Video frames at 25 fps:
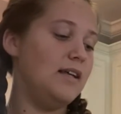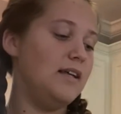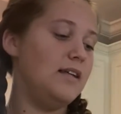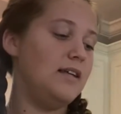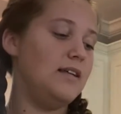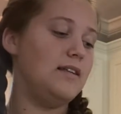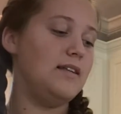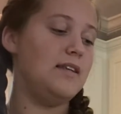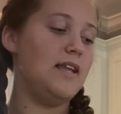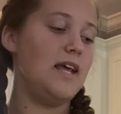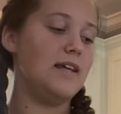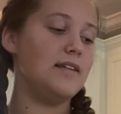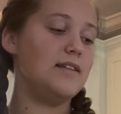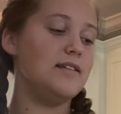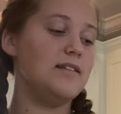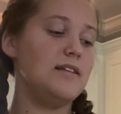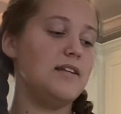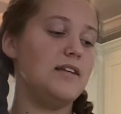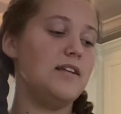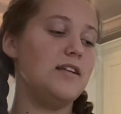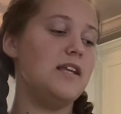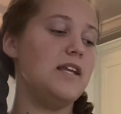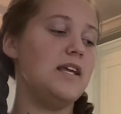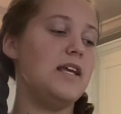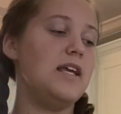Next thing
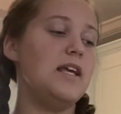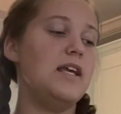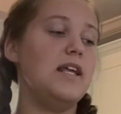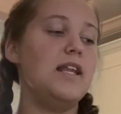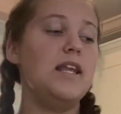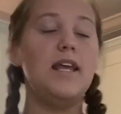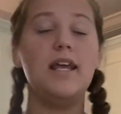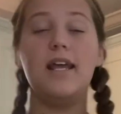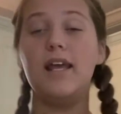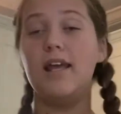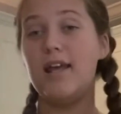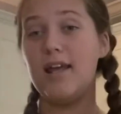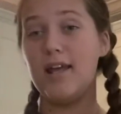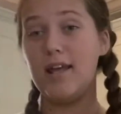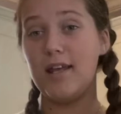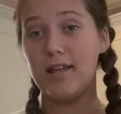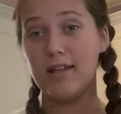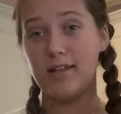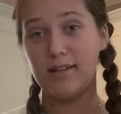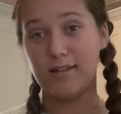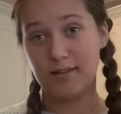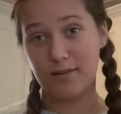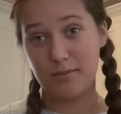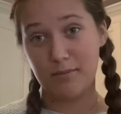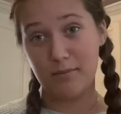you need
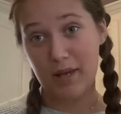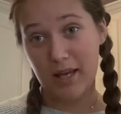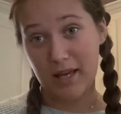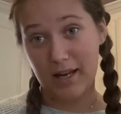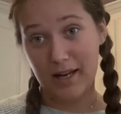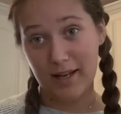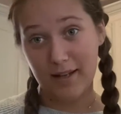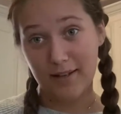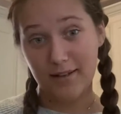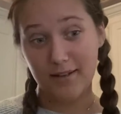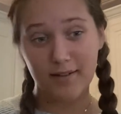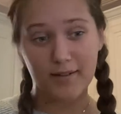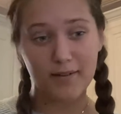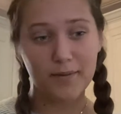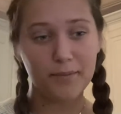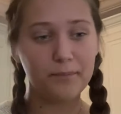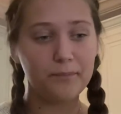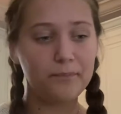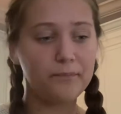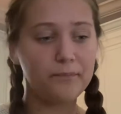is mayonnaise.